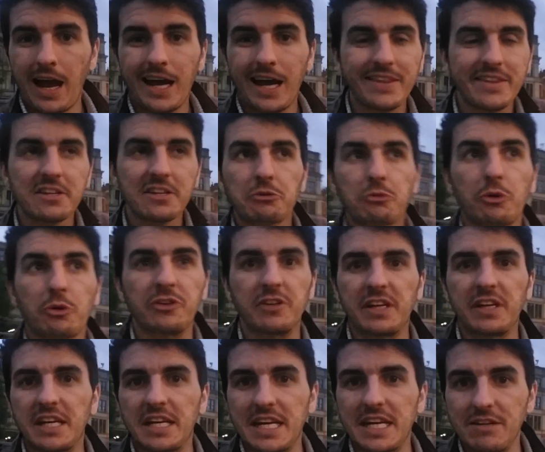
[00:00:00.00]
And this
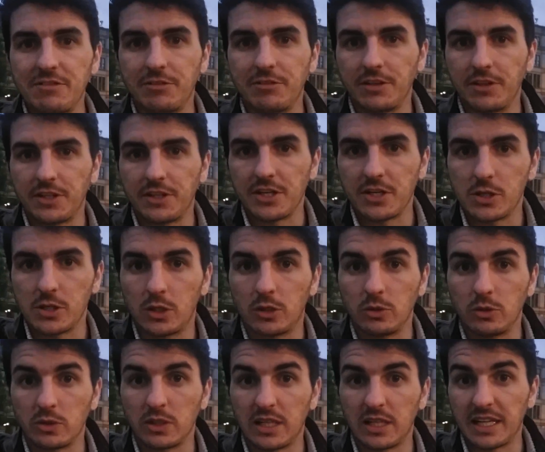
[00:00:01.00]
wasn't even the
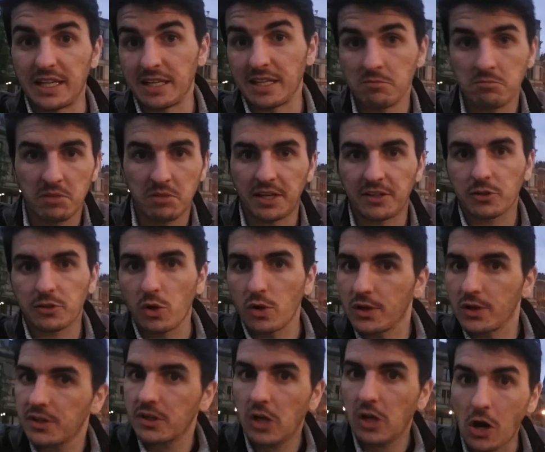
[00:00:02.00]
only, let's call
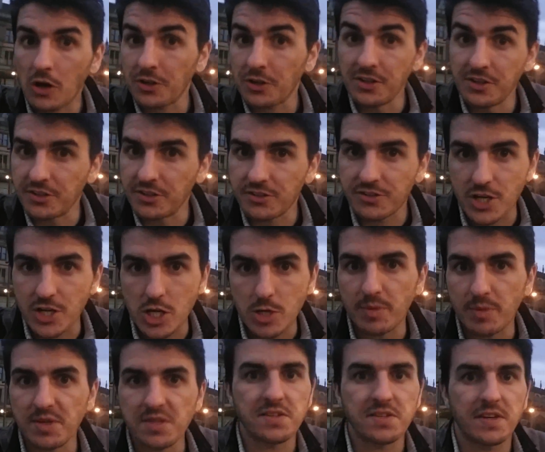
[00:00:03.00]
it, cotton
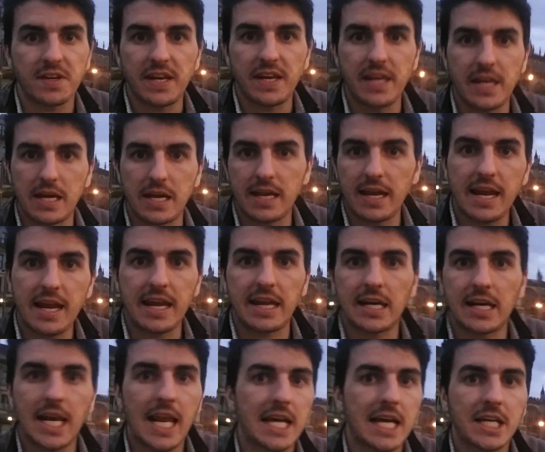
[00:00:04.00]
disturbance here
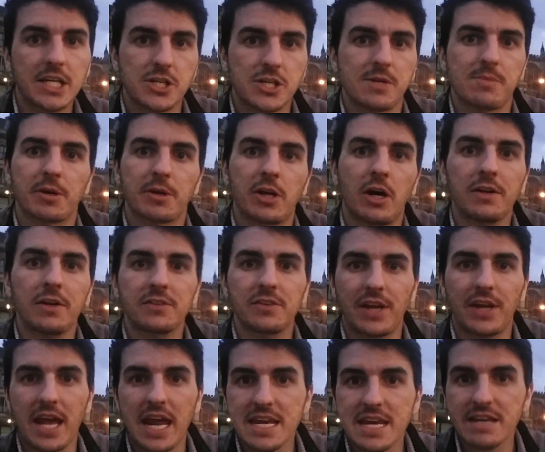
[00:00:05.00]
in Lancashire, because in
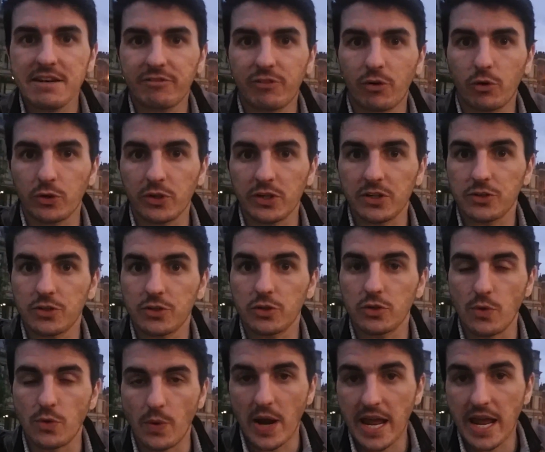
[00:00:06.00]

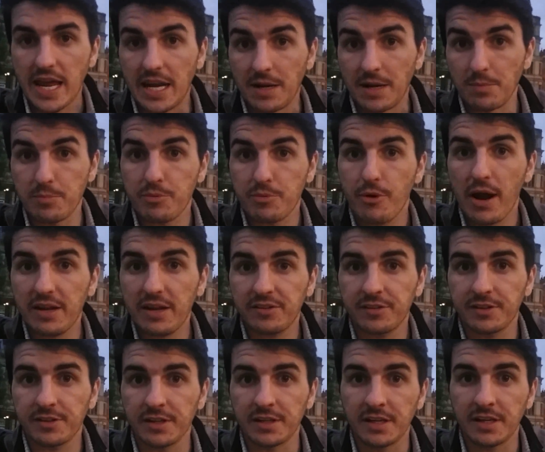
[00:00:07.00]
1842 in
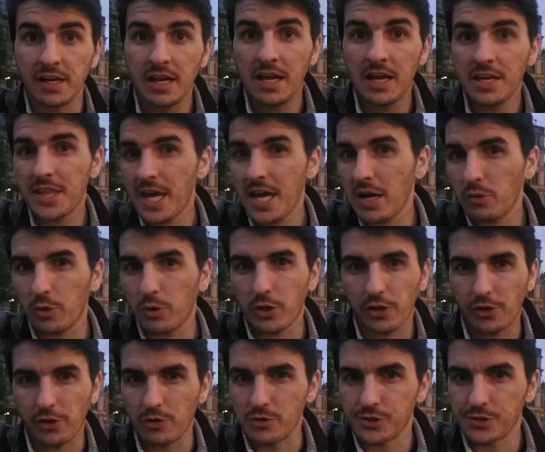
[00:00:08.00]
Preston there were
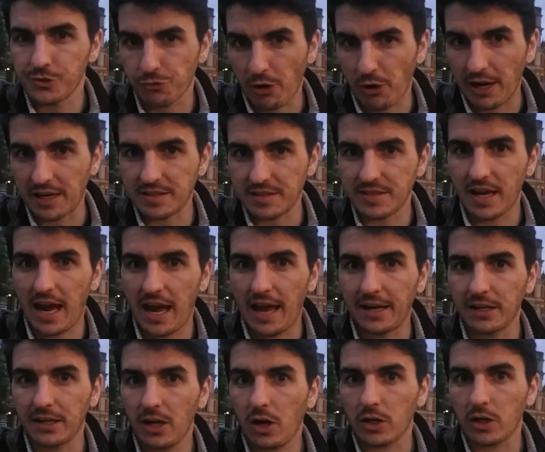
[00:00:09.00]
huge strikes
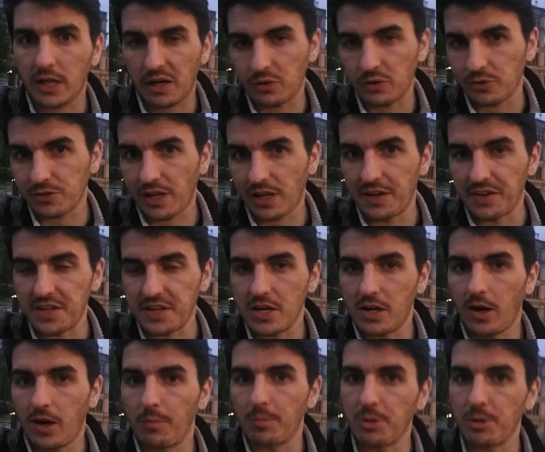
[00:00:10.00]
and lockouts and the
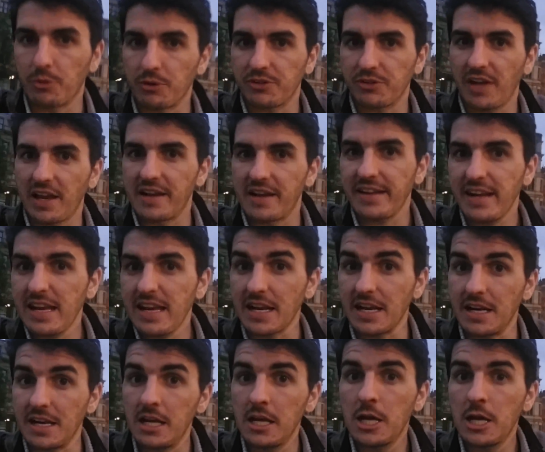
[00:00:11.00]
army were sent in.